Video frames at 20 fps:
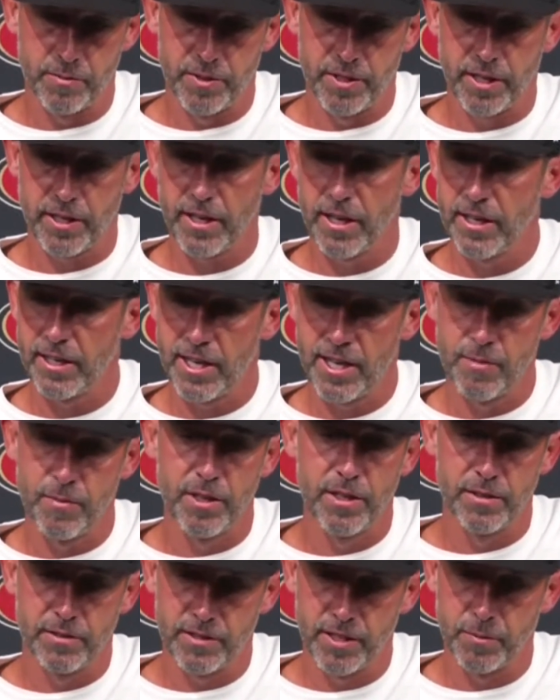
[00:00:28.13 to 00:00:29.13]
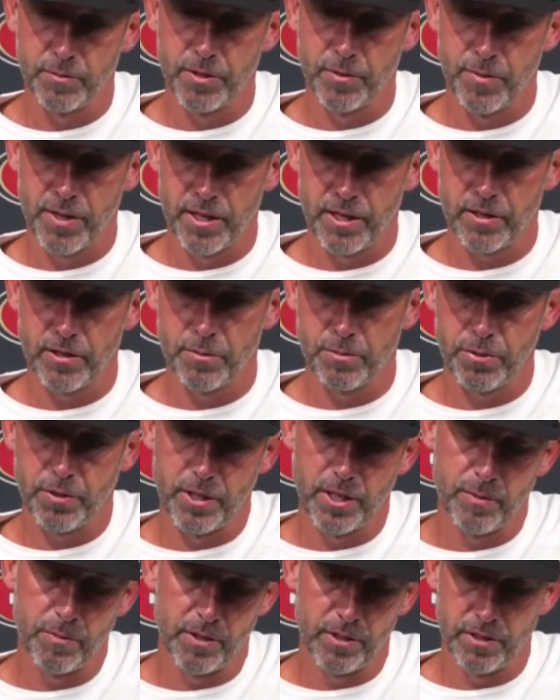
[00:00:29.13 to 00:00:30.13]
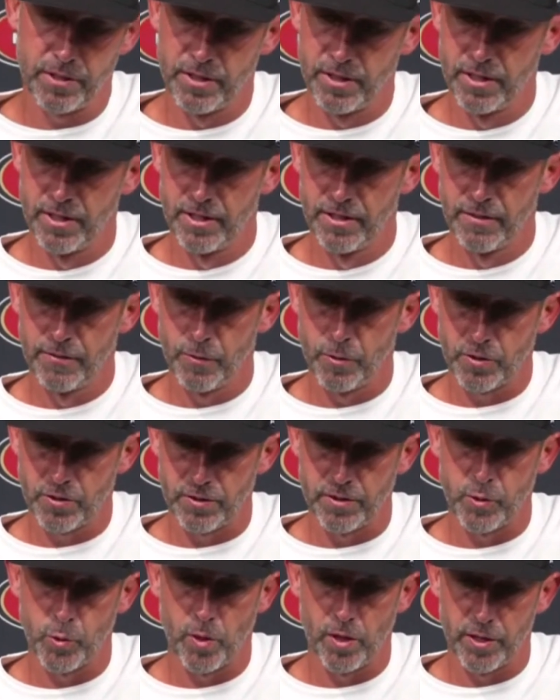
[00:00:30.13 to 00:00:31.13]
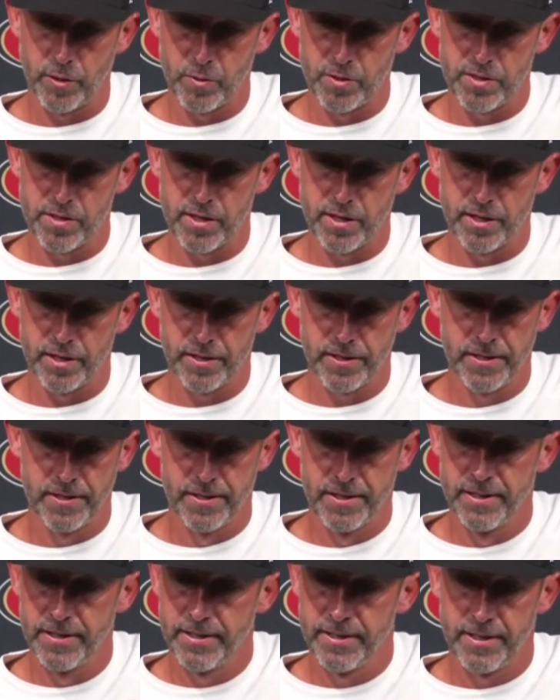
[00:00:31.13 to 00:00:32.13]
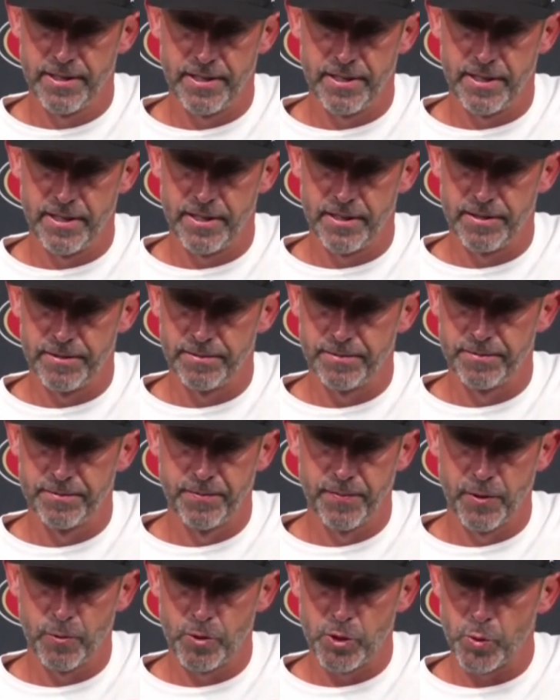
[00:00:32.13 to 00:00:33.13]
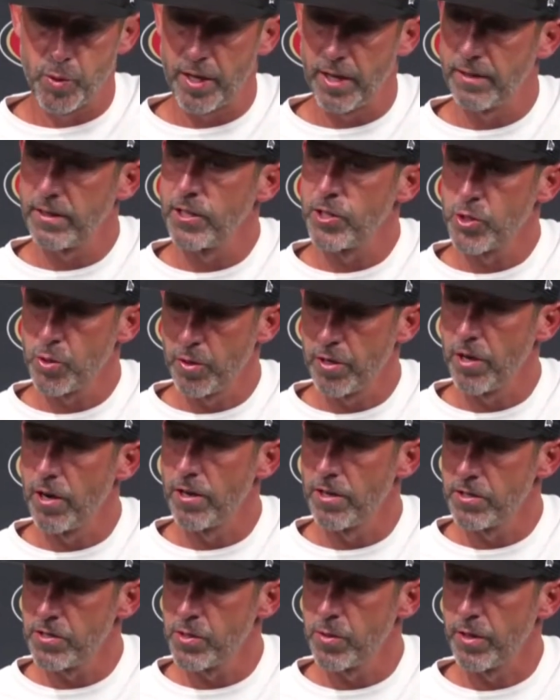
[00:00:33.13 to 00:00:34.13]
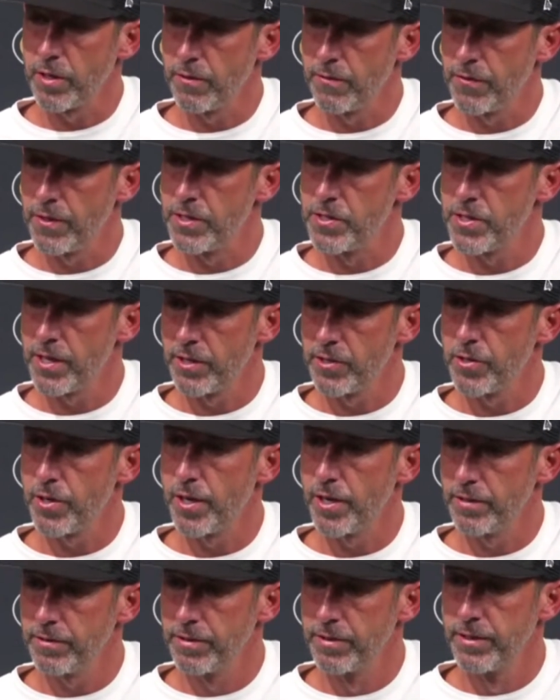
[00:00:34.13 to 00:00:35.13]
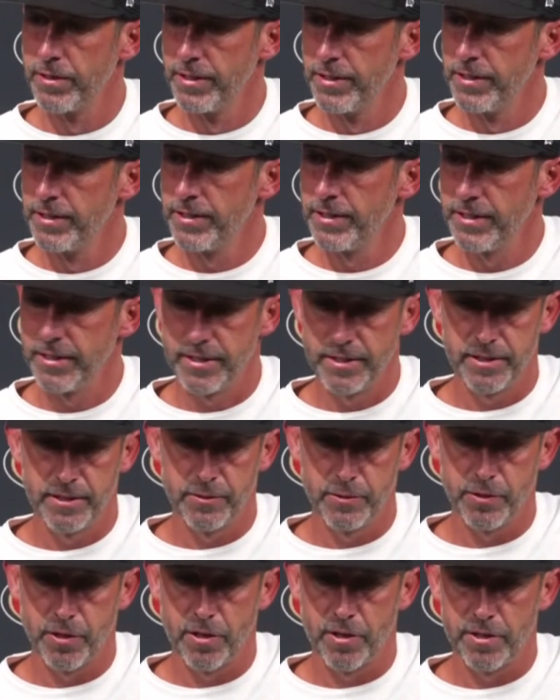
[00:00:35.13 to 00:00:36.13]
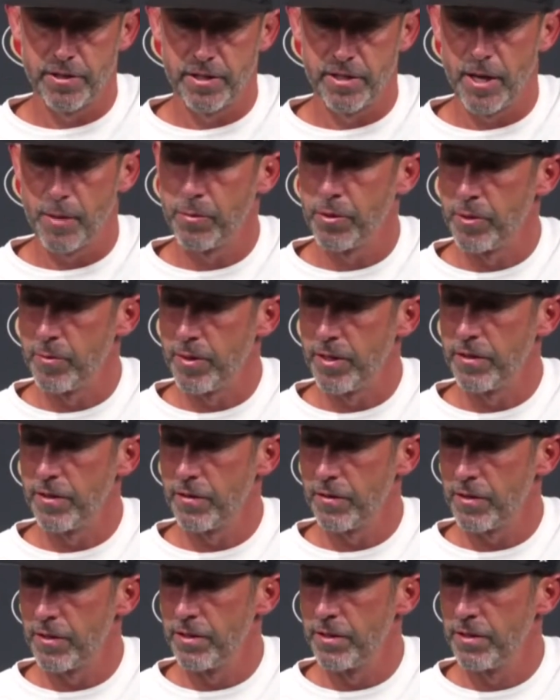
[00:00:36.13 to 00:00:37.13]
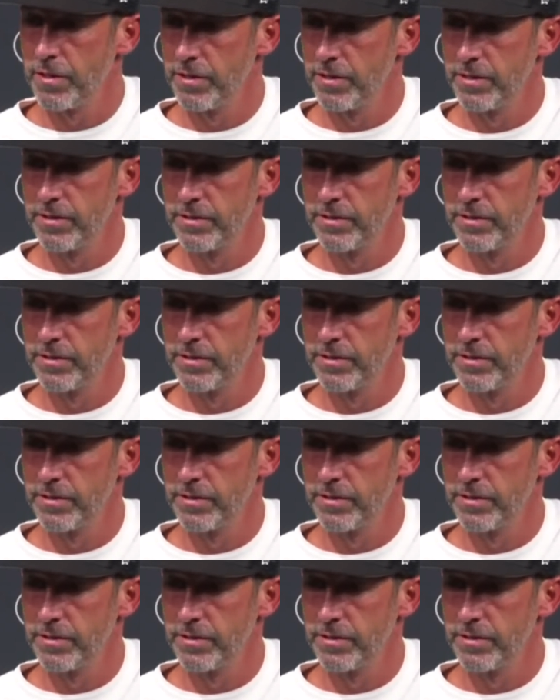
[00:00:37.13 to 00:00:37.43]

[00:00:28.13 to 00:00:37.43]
him, and that guy came in and tipped and made a good play, but fortunately, Dwelly was there. Wish we got that short yardage so we could finish that drive. It was hard to not put him in the third.